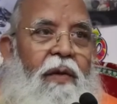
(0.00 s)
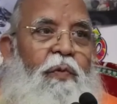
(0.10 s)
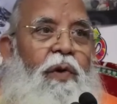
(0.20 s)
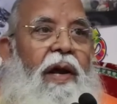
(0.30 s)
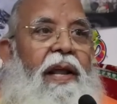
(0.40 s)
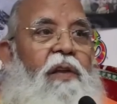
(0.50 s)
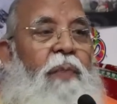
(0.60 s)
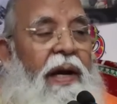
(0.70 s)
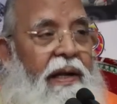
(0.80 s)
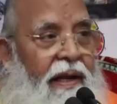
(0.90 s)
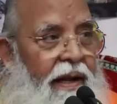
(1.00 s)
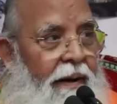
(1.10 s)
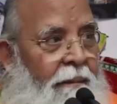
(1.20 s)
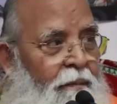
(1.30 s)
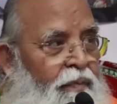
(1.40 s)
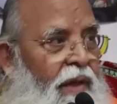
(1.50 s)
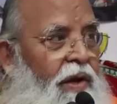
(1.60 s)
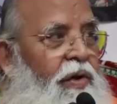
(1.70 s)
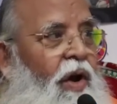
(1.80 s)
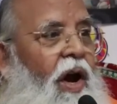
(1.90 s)
If you are expecting
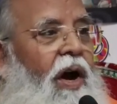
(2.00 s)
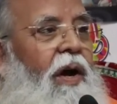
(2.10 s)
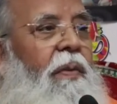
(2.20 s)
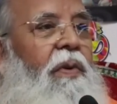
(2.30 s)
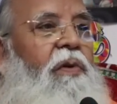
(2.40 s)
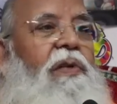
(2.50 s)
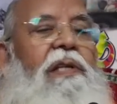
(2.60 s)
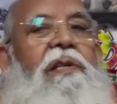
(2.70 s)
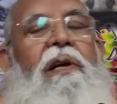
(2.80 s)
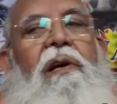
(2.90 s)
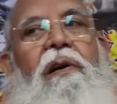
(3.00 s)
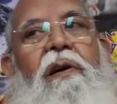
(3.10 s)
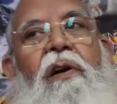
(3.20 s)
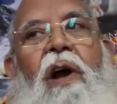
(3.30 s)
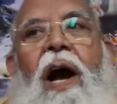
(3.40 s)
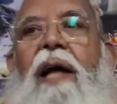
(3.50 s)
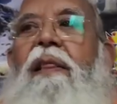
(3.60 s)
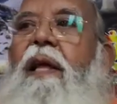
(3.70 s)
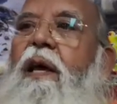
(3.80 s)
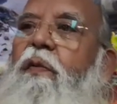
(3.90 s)
that you have come to satsanga
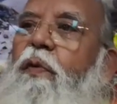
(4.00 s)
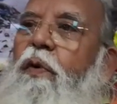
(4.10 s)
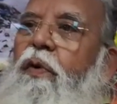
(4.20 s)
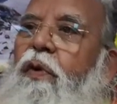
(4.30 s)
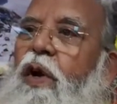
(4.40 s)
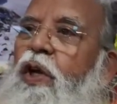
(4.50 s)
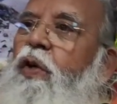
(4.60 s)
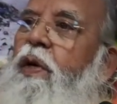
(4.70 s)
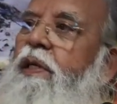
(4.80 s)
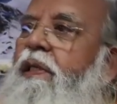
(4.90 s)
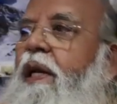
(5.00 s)
and therefore your